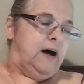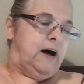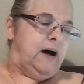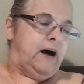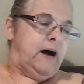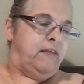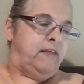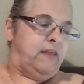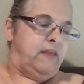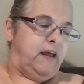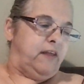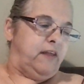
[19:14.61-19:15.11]

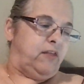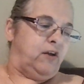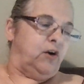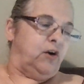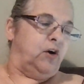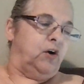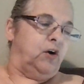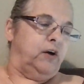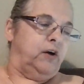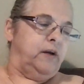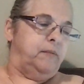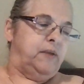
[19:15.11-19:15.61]
I think they're
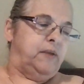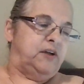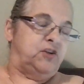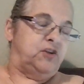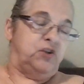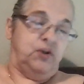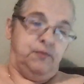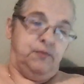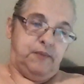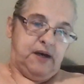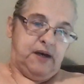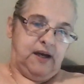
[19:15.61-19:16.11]
going to be
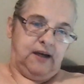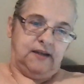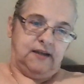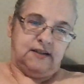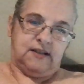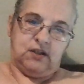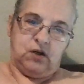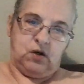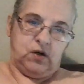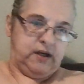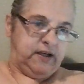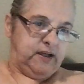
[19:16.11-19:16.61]
too big,
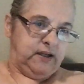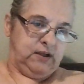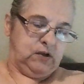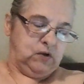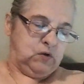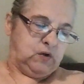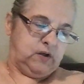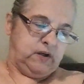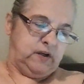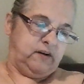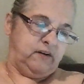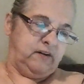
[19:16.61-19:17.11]
so I didn't
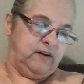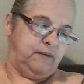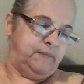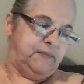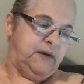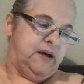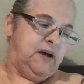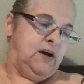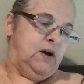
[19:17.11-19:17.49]
order them.